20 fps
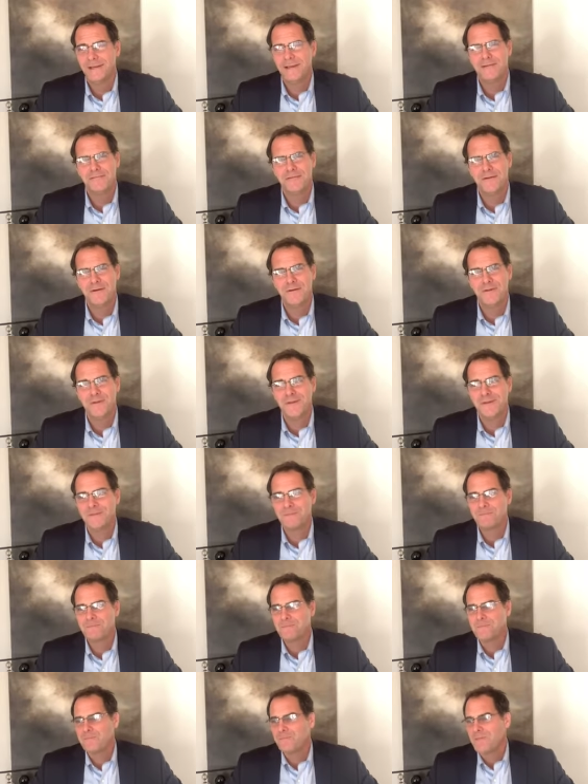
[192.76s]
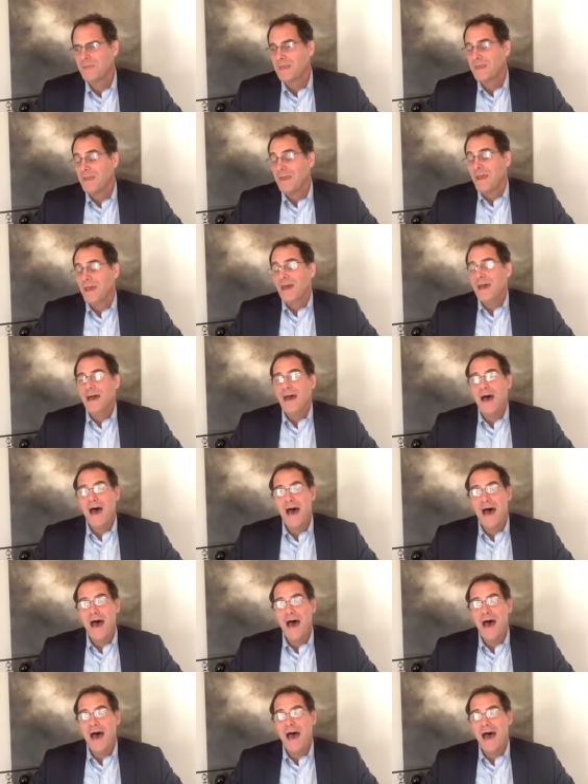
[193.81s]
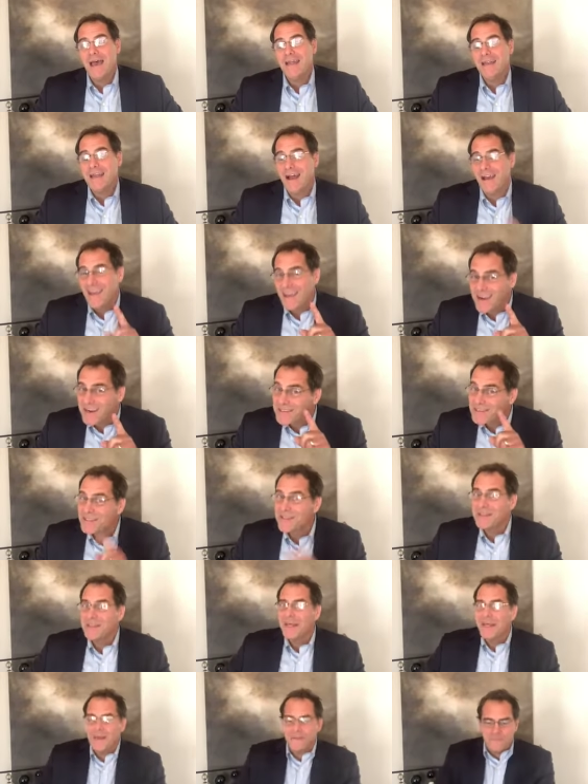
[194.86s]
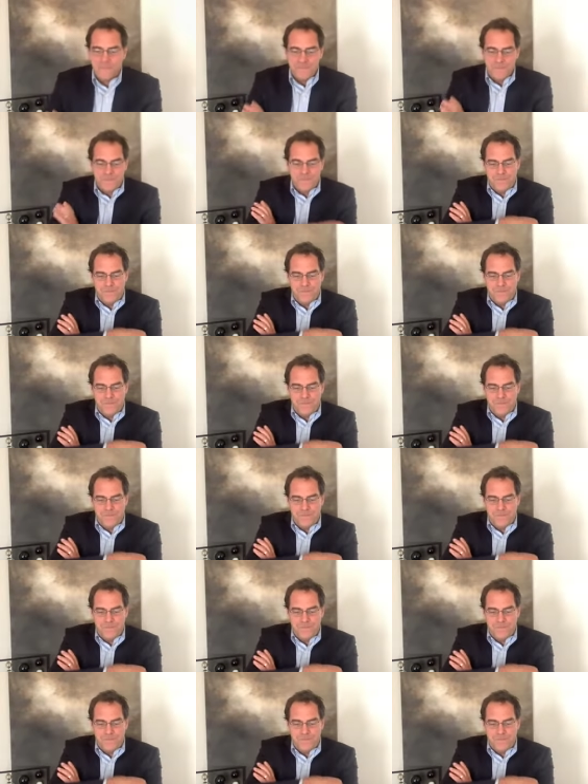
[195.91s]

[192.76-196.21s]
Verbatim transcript: If only. Uh, now, here's the thing.